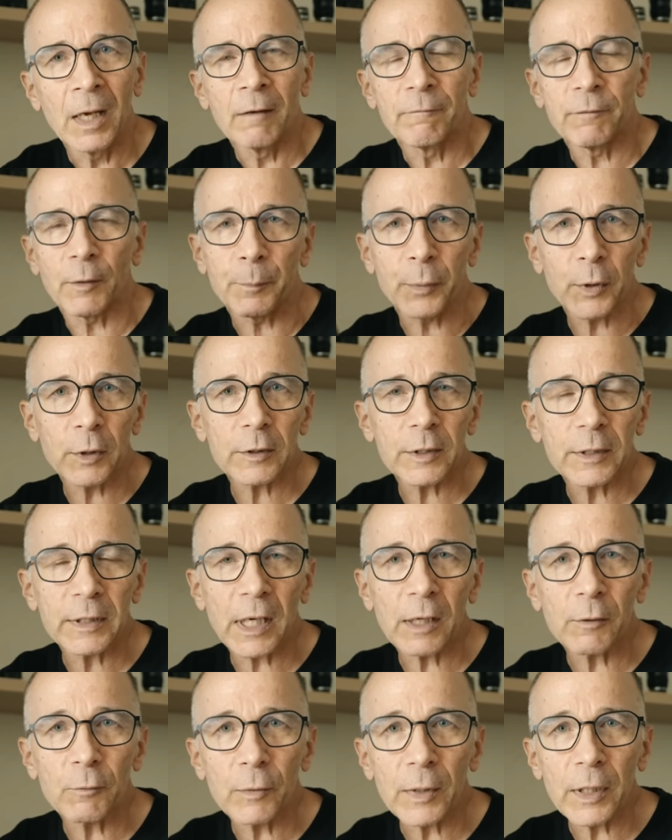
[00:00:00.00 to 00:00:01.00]
For
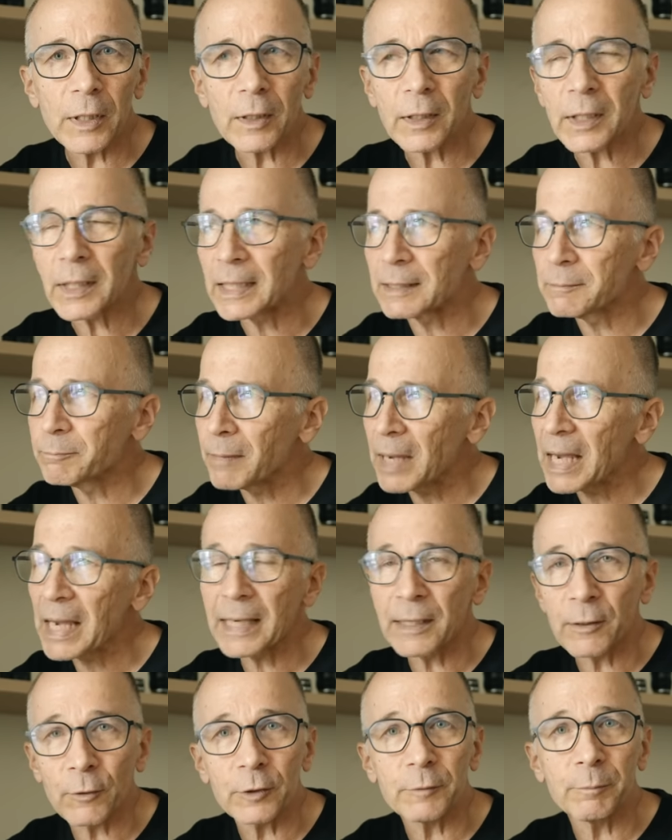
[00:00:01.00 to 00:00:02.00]
personal work, it
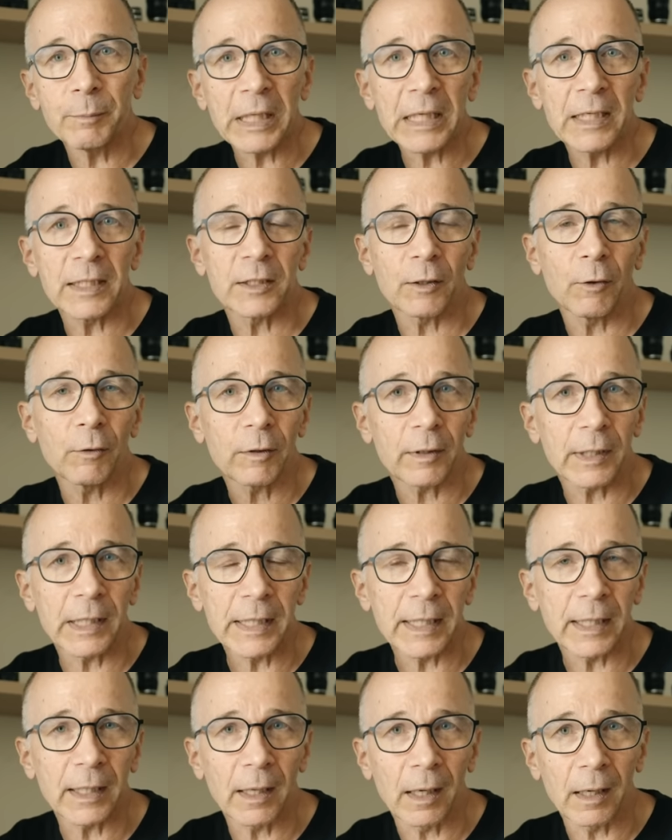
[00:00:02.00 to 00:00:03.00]
may not be so
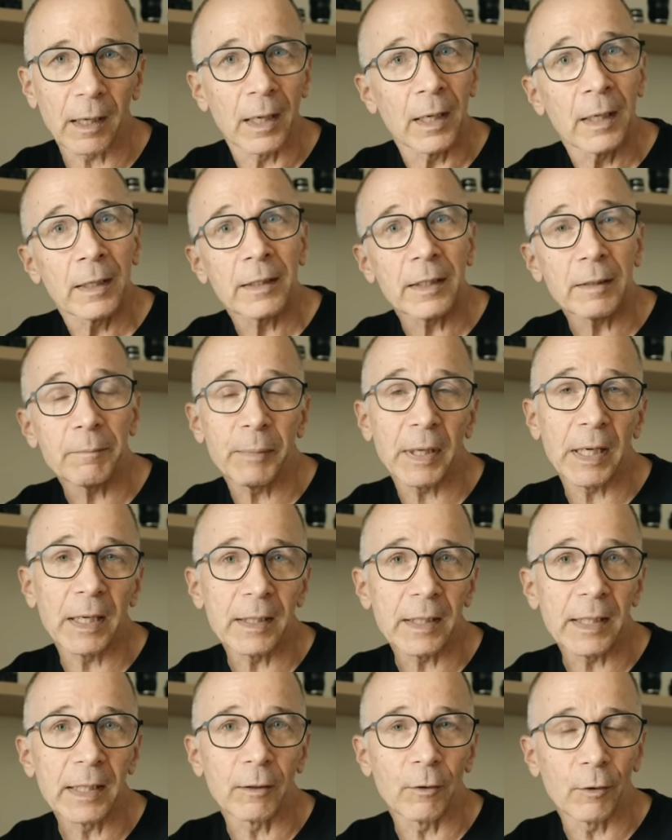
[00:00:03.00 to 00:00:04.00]
critical
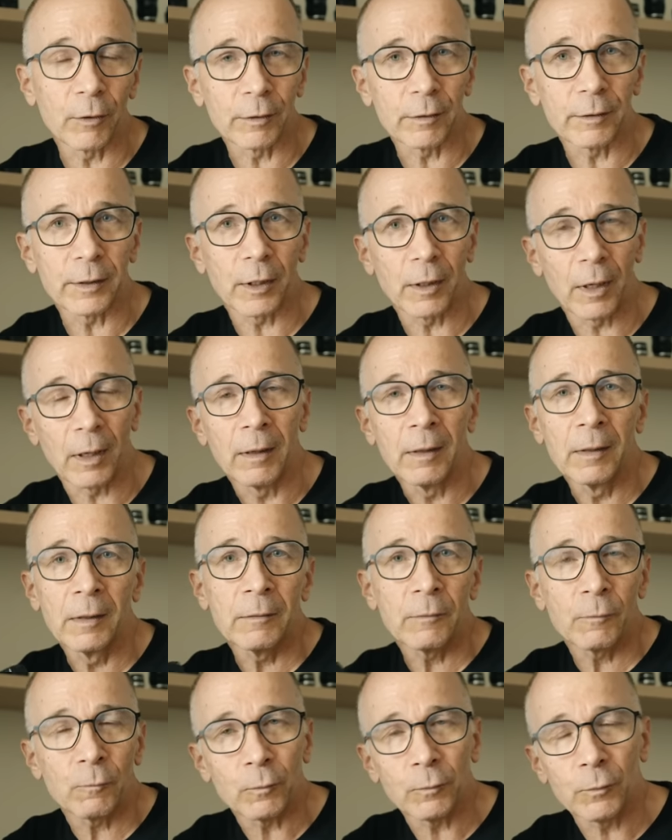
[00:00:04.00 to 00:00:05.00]
depending on the
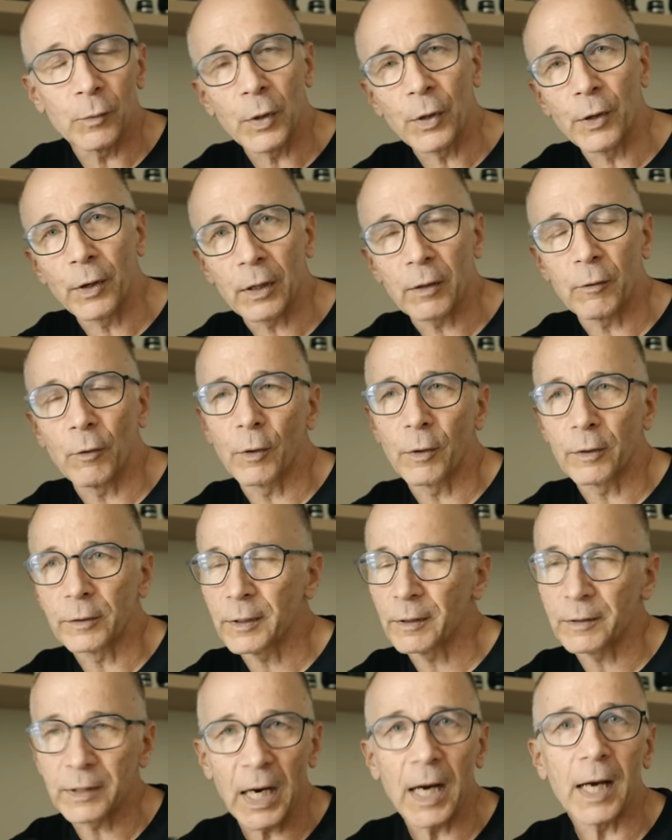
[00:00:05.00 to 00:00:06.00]
work or
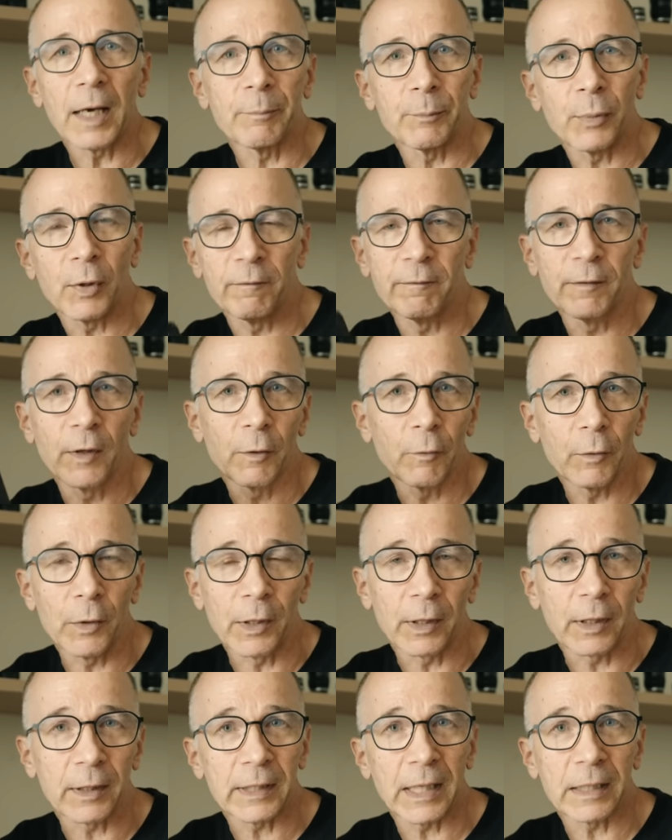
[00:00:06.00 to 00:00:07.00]
the type of
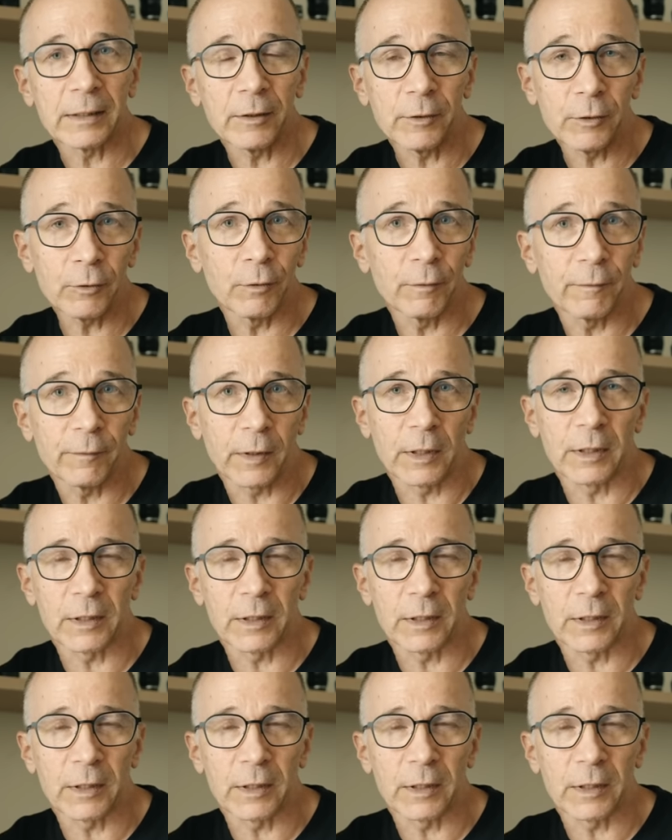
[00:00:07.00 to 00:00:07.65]
work that you do for